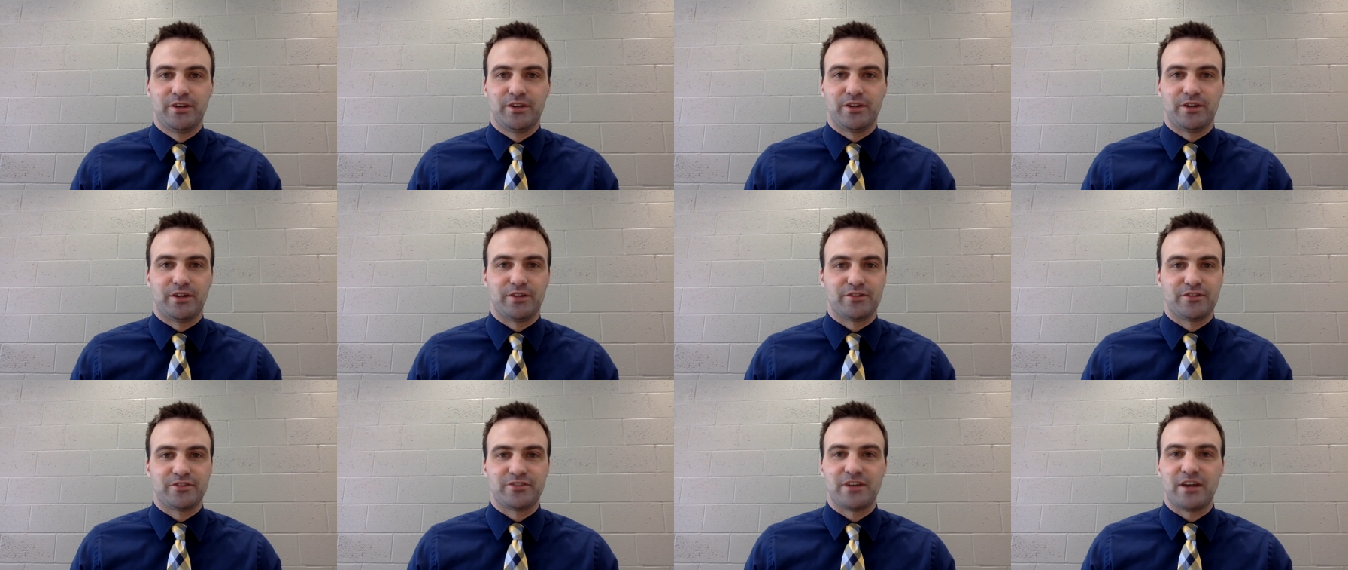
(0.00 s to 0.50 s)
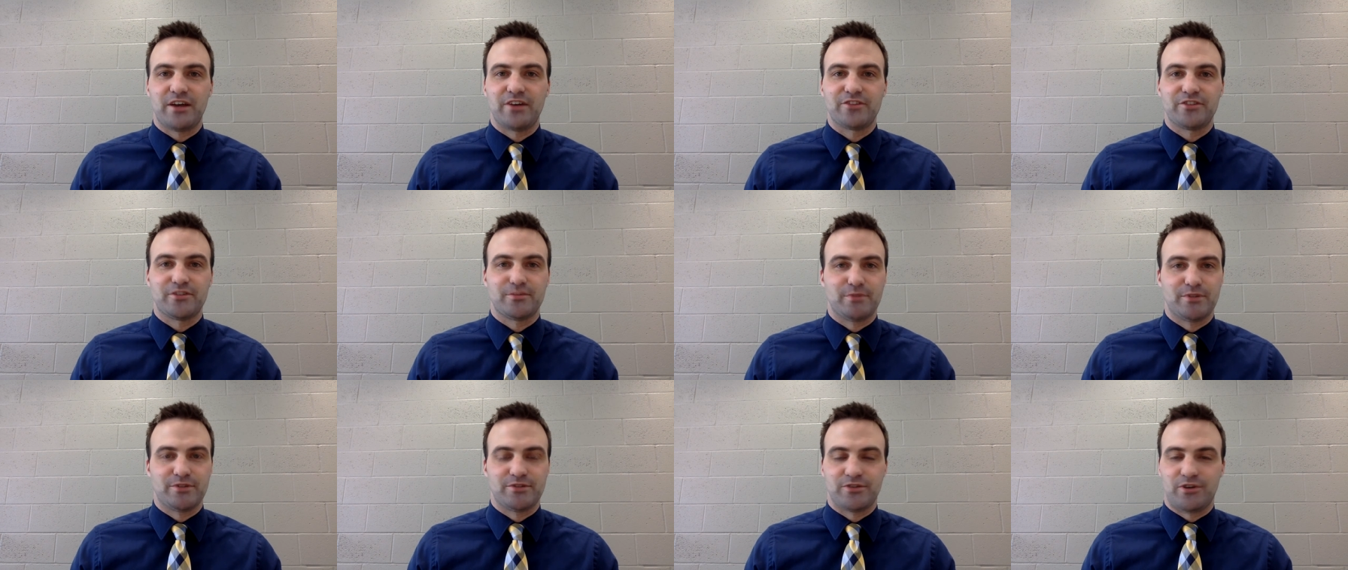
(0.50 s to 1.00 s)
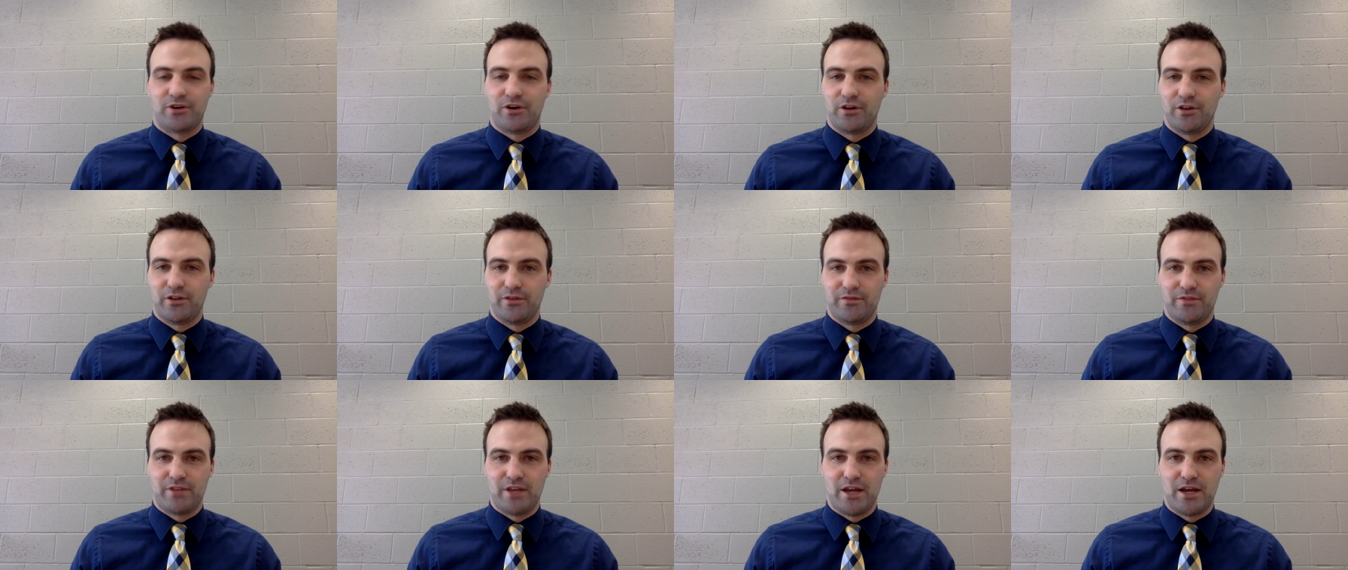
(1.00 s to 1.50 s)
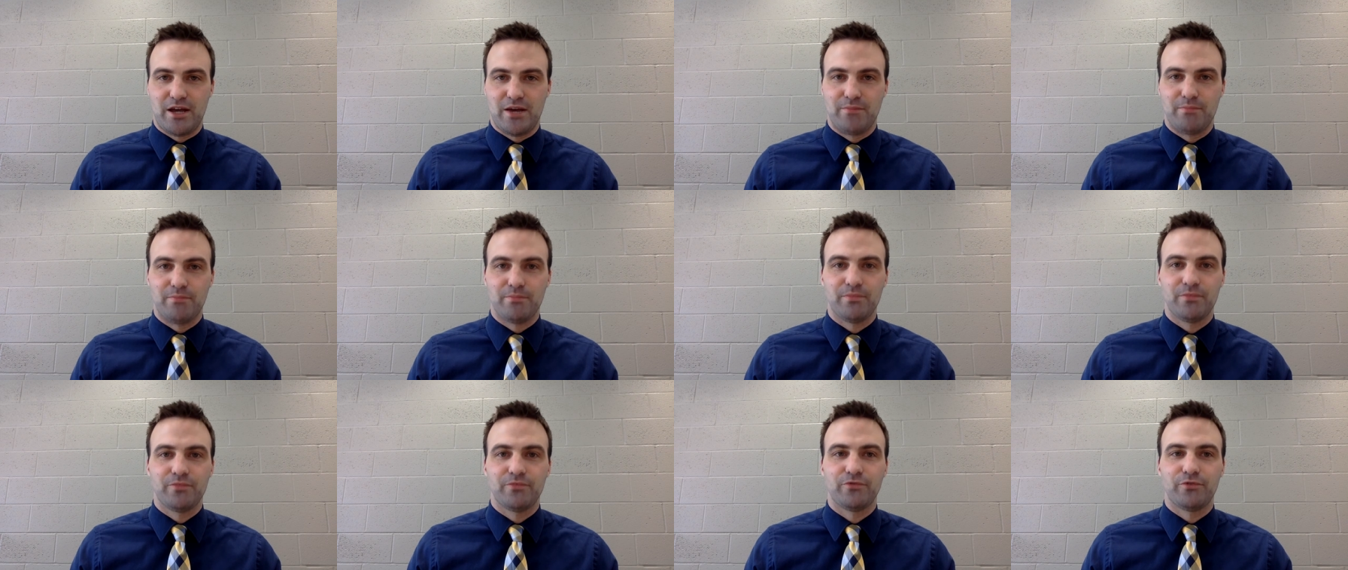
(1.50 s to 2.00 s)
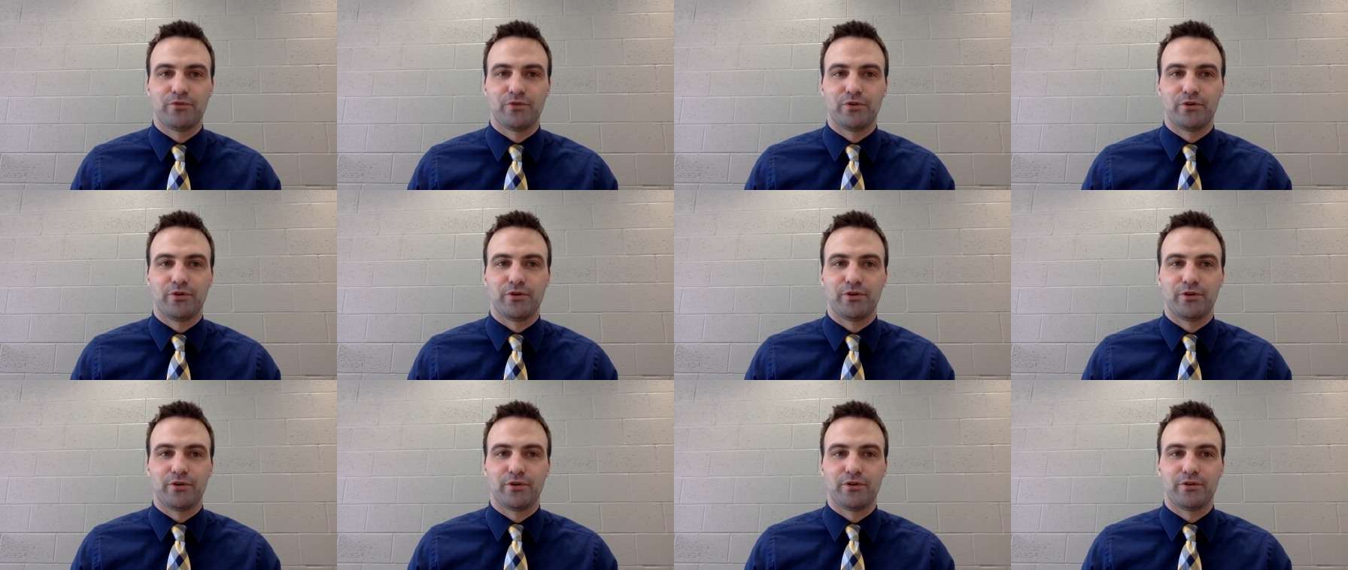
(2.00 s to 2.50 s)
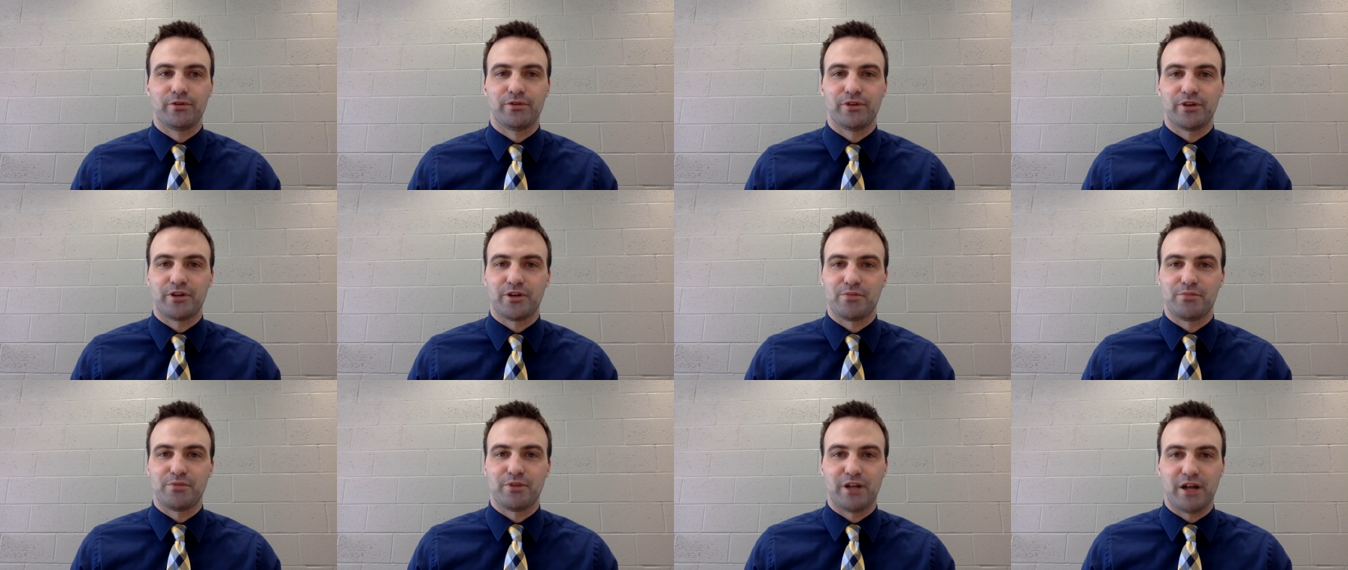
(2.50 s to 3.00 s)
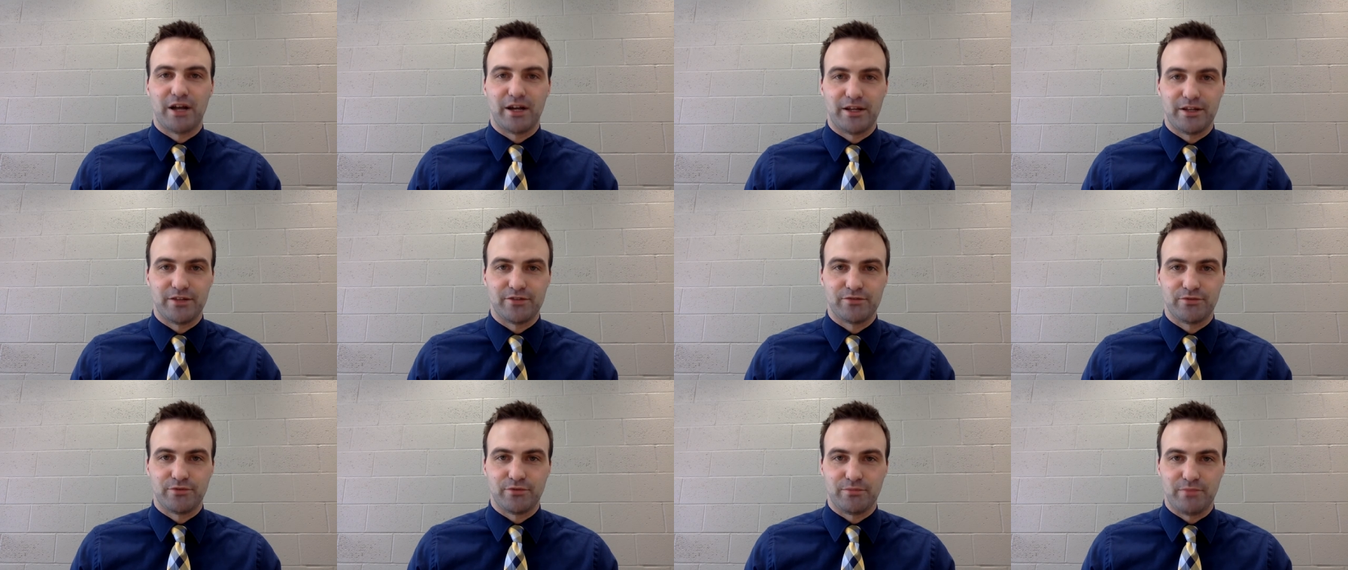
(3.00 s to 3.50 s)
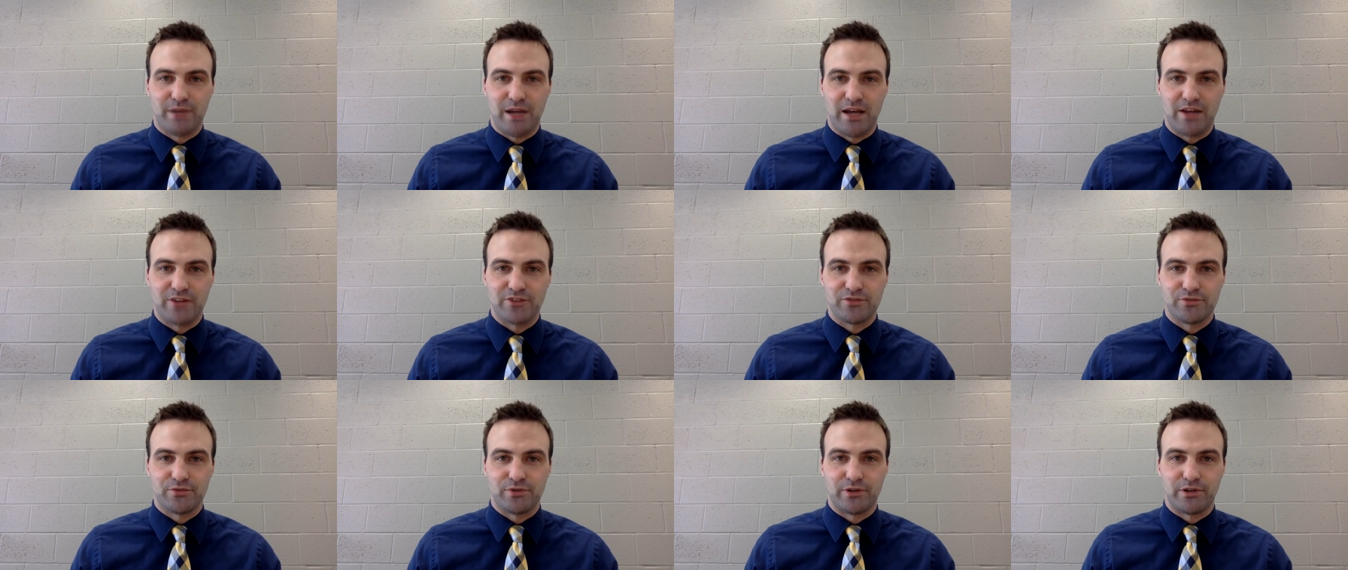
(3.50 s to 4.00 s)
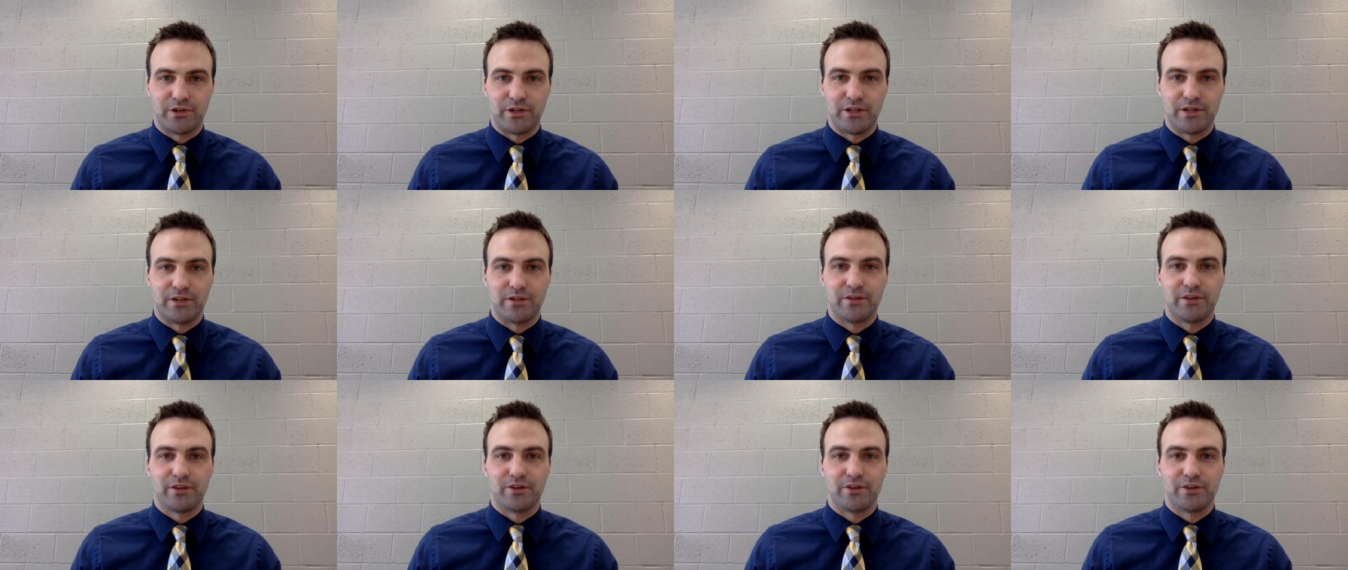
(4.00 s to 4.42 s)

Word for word: uh, to testament to all of them for the compliance with mask wearing,